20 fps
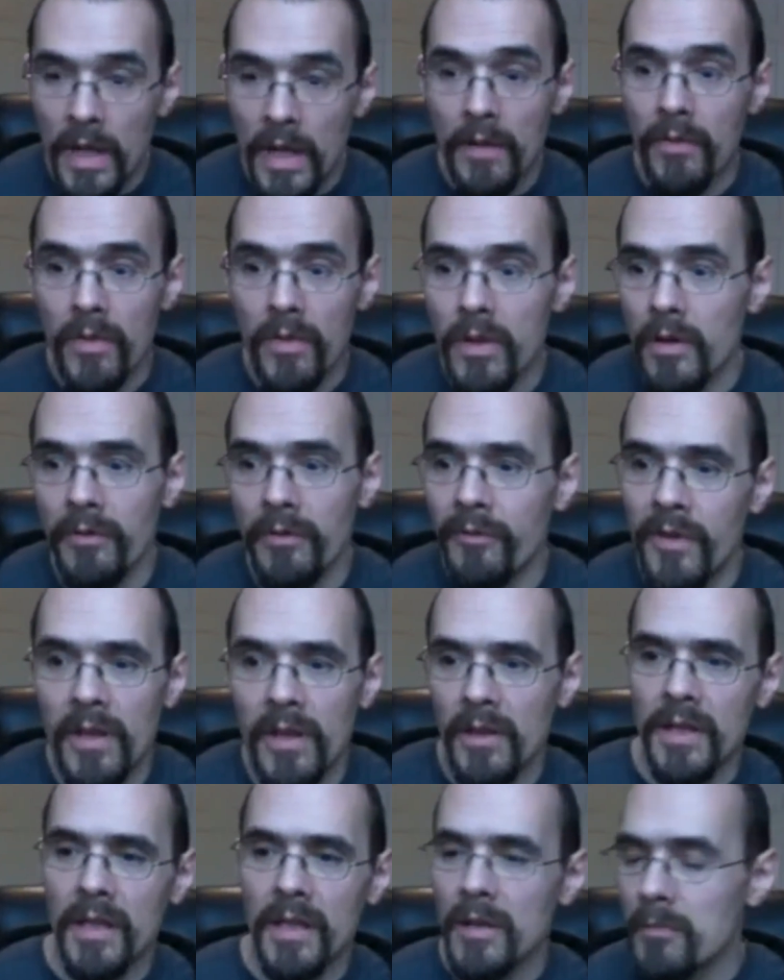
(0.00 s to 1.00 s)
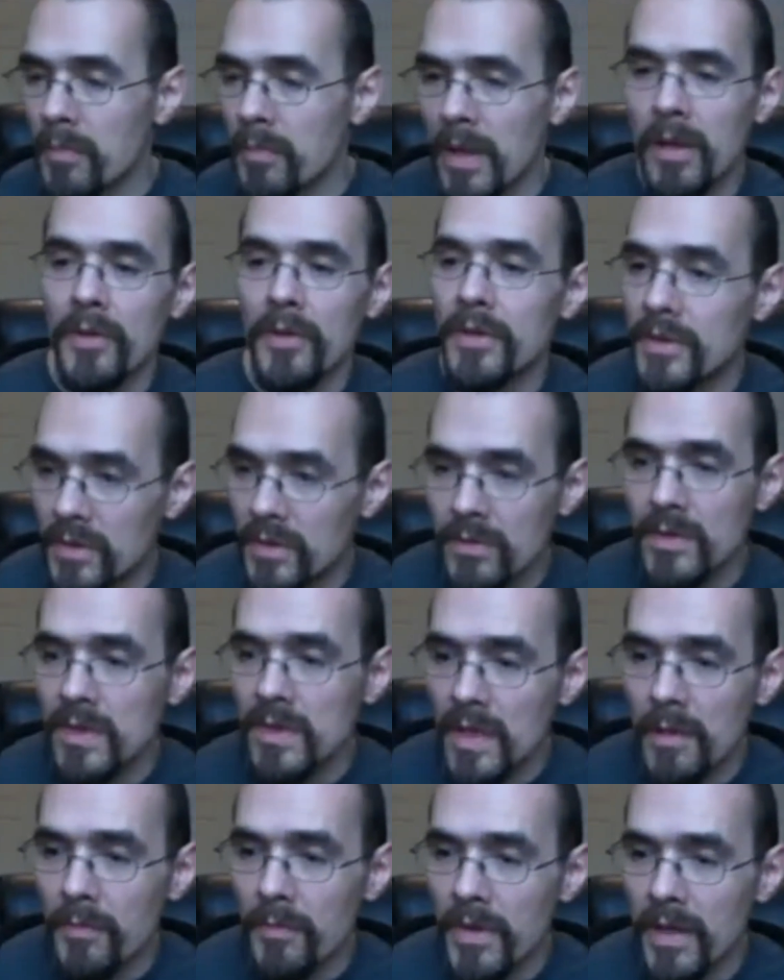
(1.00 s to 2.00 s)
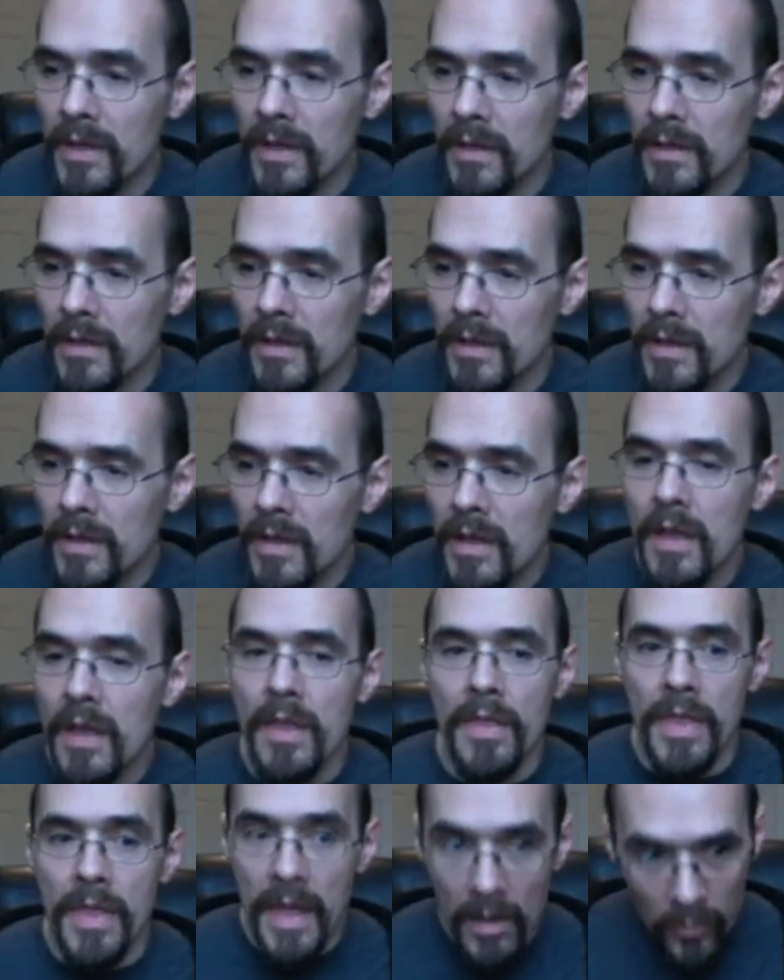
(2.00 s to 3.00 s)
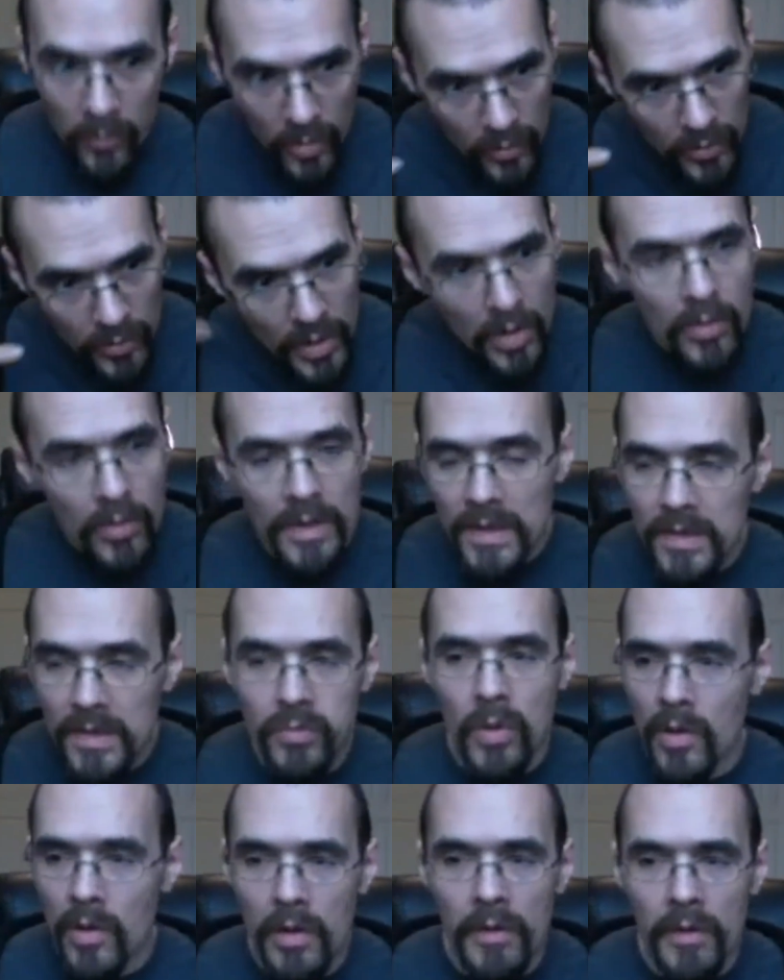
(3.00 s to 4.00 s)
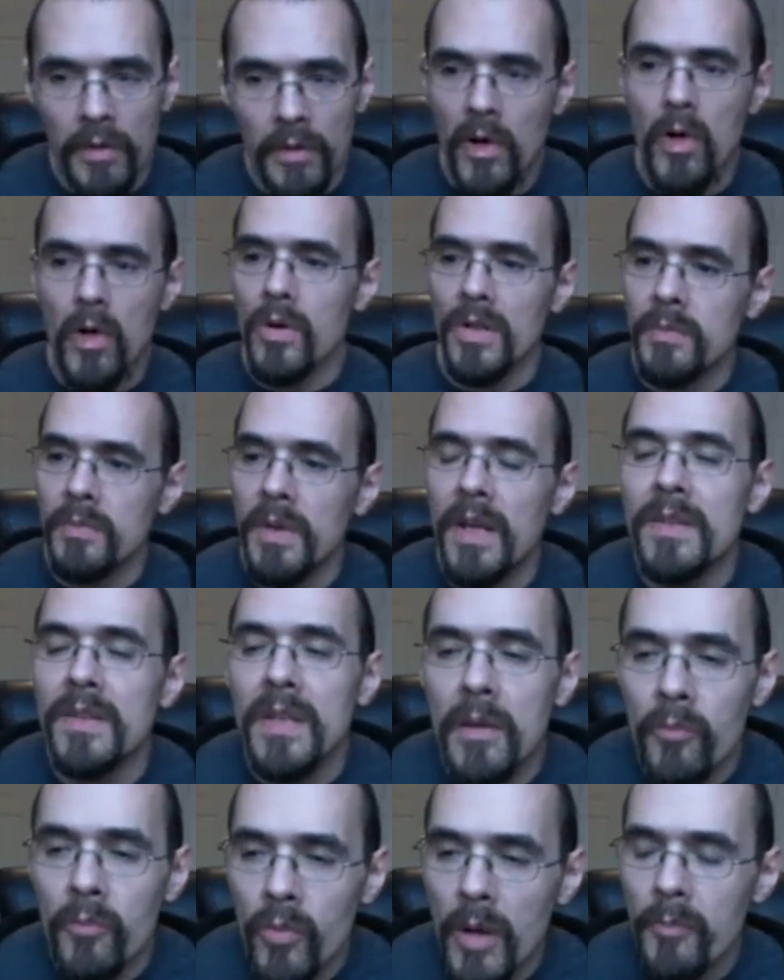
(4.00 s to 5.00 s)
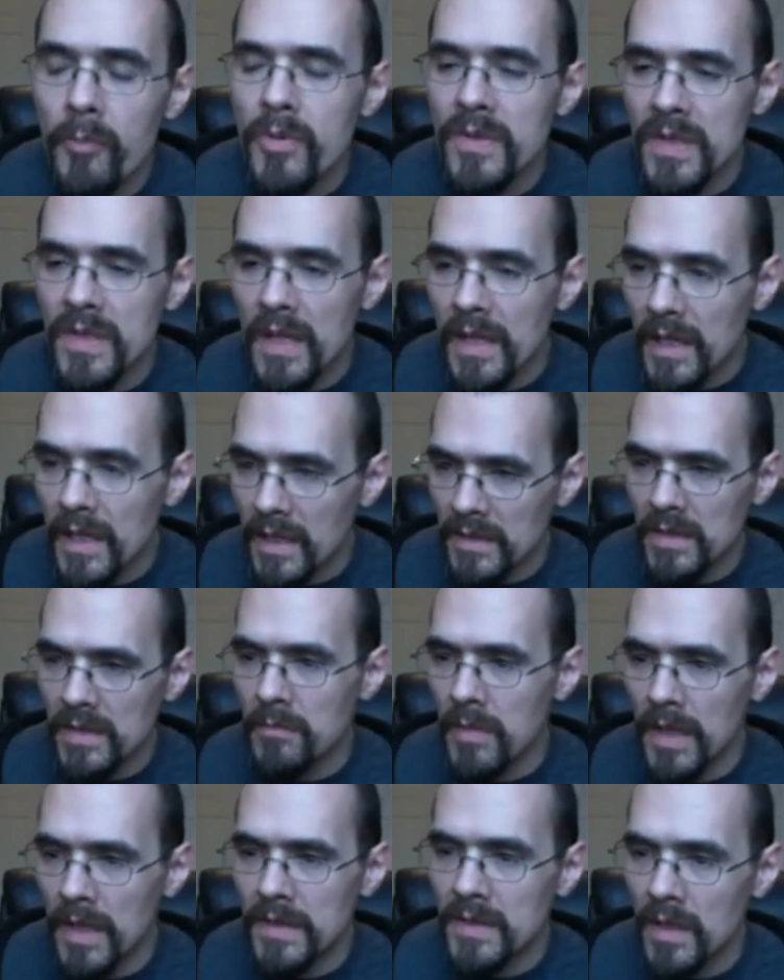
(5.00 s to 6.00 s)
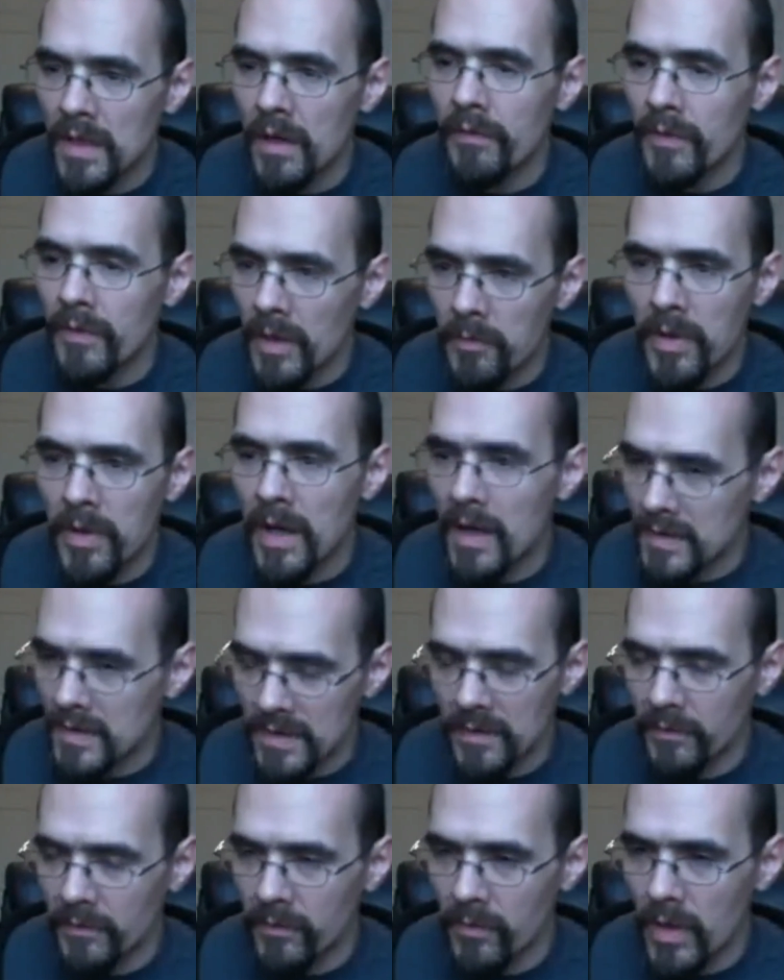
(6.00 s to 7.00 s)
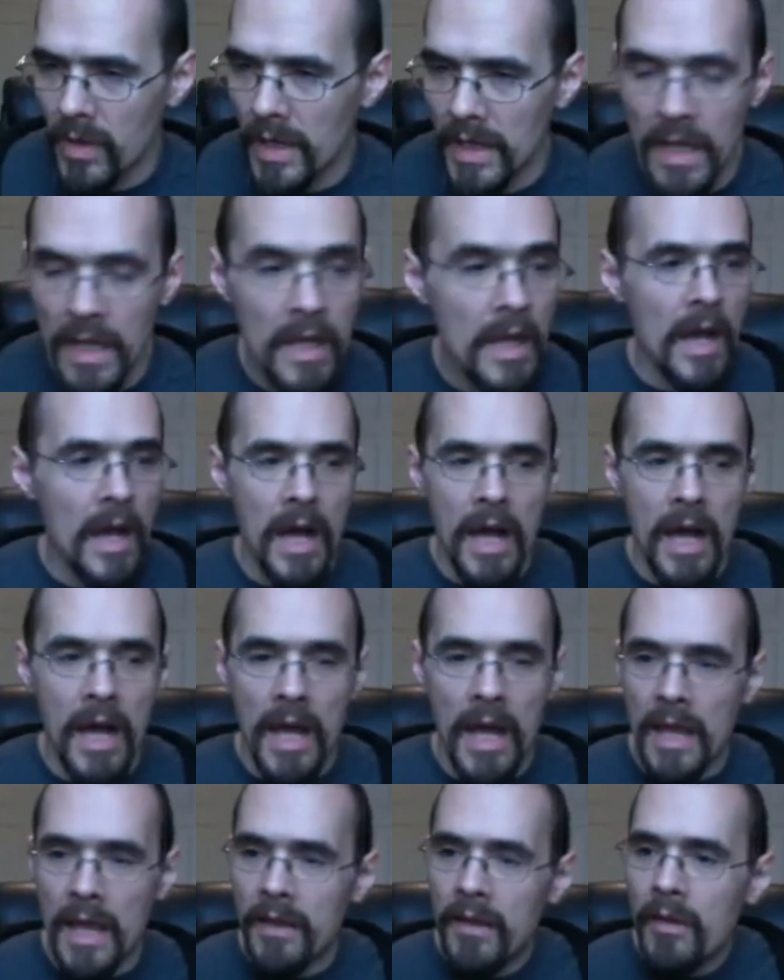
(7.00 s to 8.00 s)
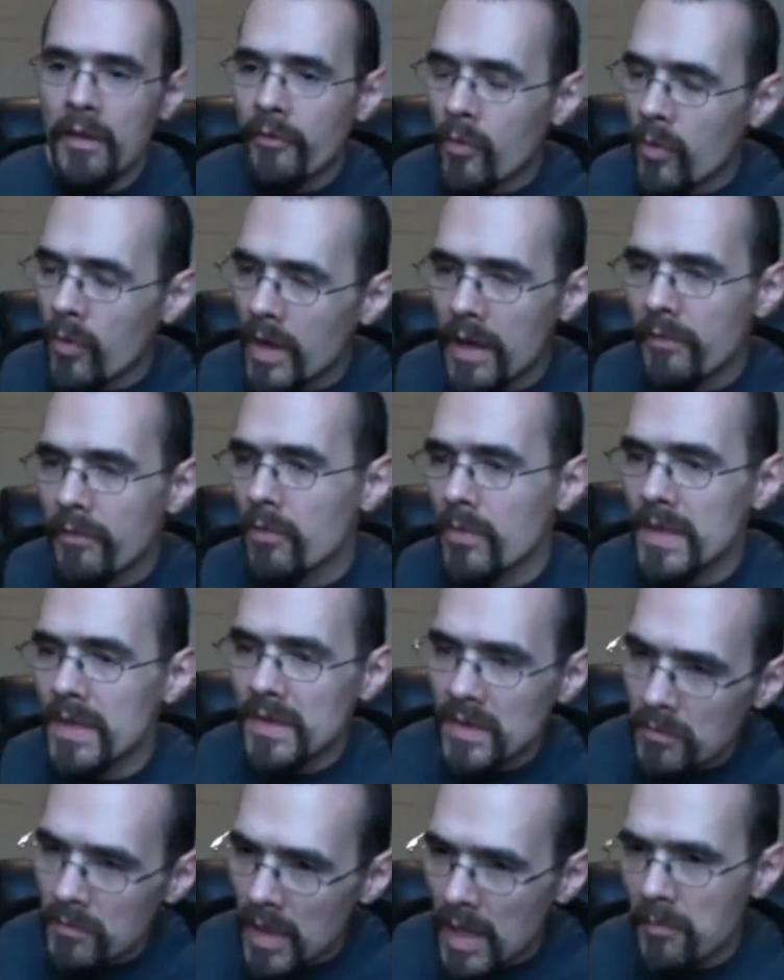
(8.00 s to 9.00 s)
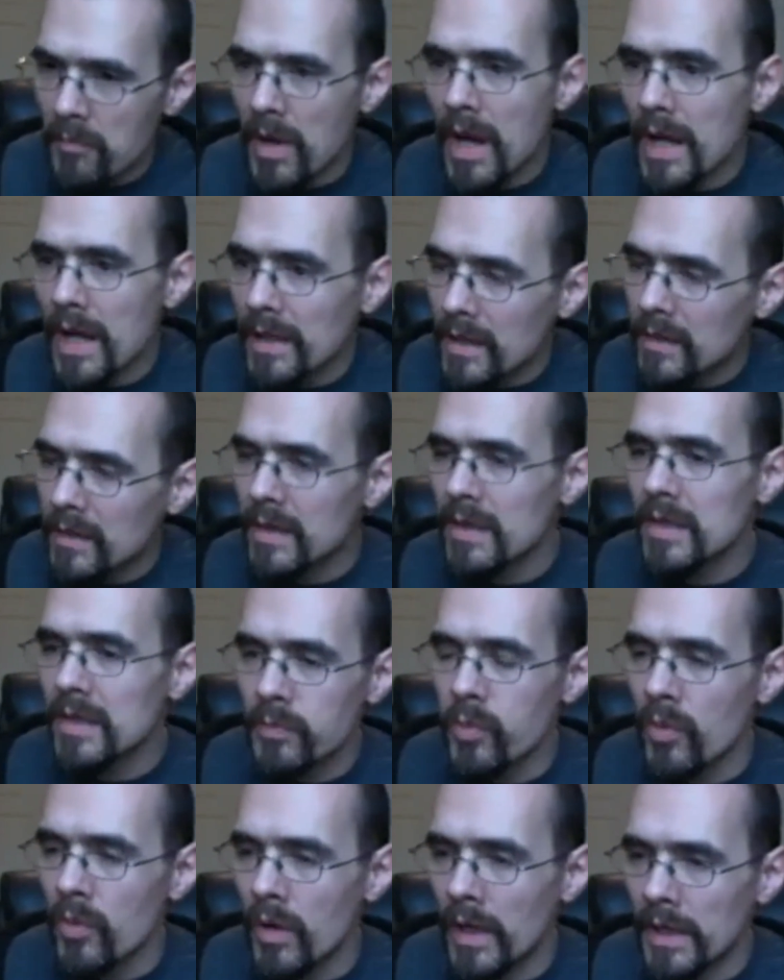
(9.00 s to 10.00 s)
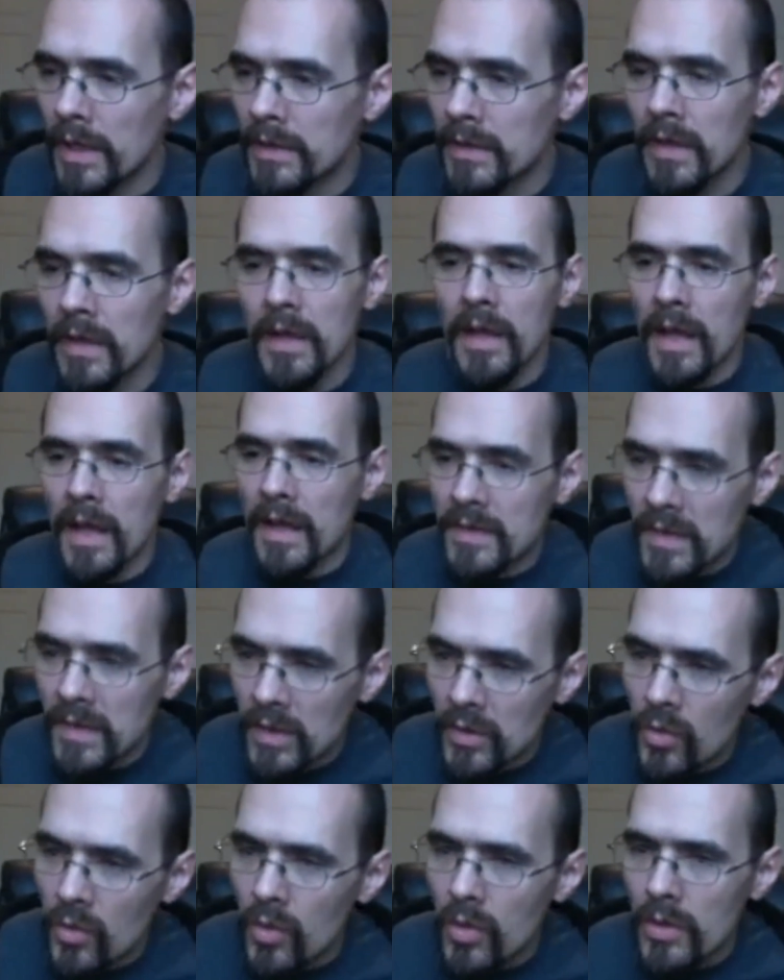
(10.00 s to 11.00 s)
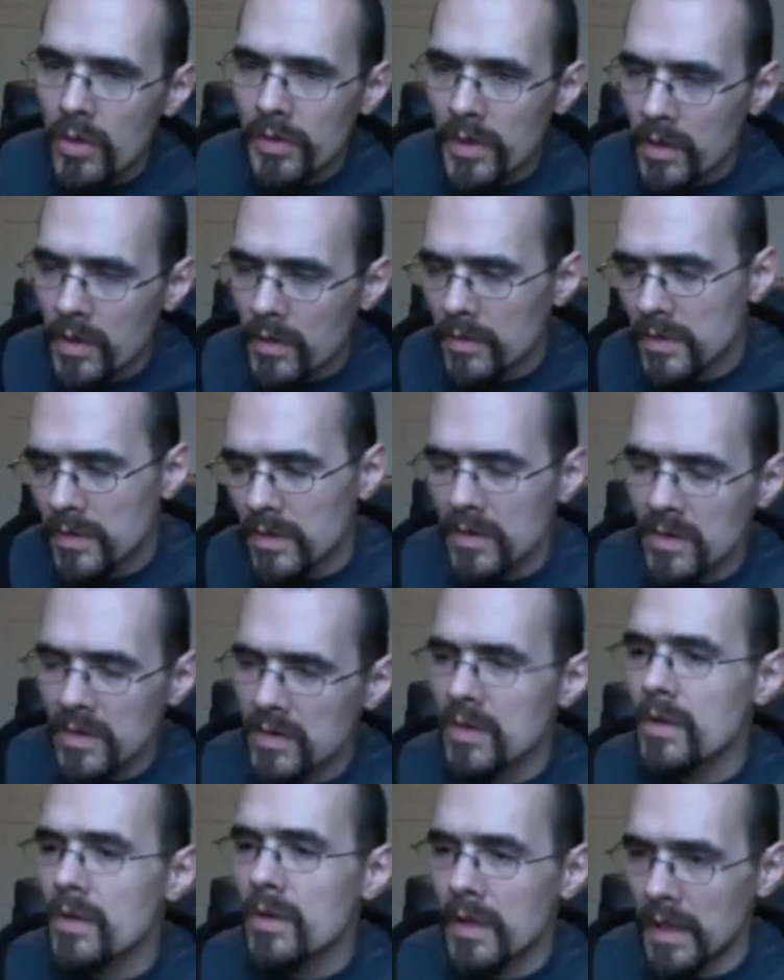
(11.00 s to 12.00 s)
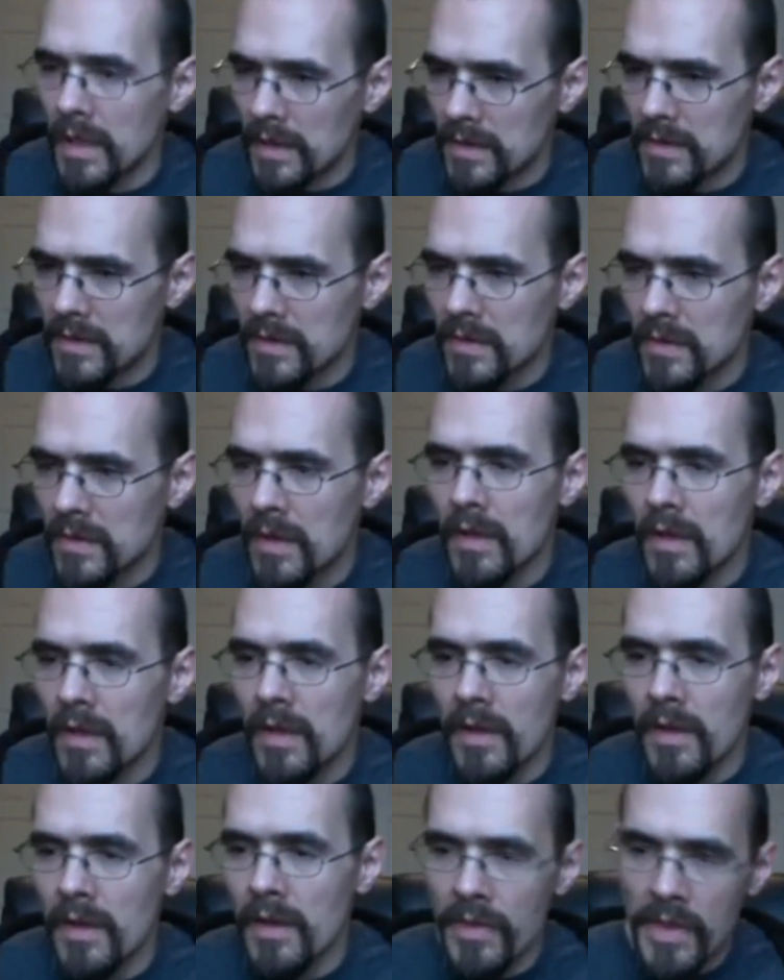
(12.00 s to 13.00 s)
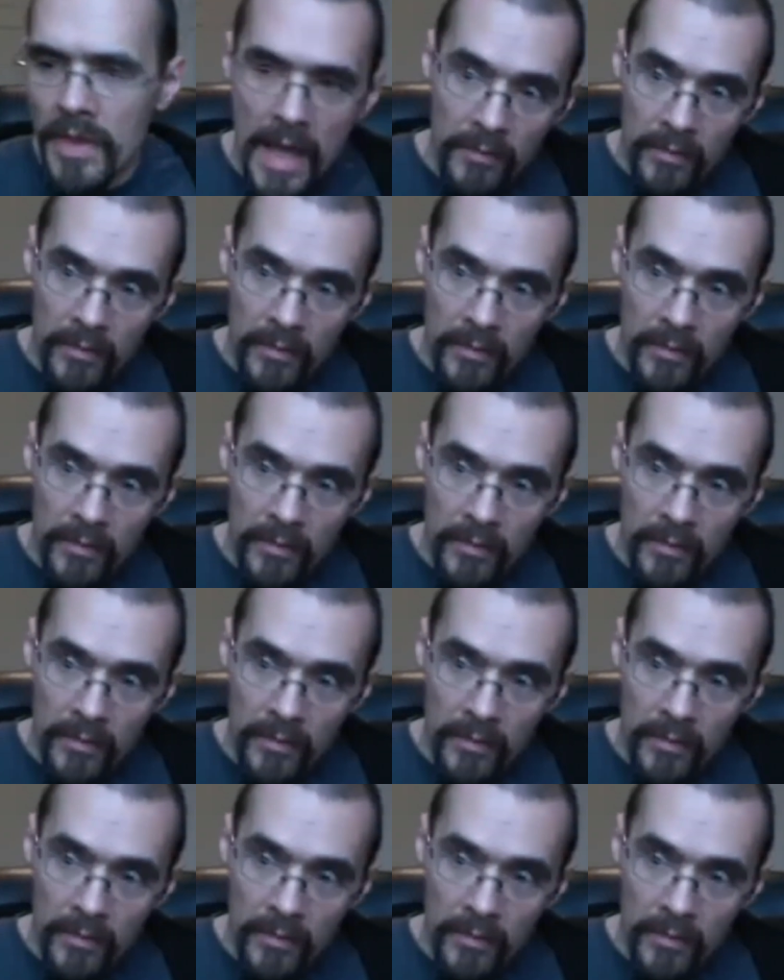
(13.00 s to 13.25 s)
whenever they're feeling compelled to do something, they will notice, well, of course, because I'm representing it to myself in a positive way. For whatever reason, my mind at this point has ignored those circuits that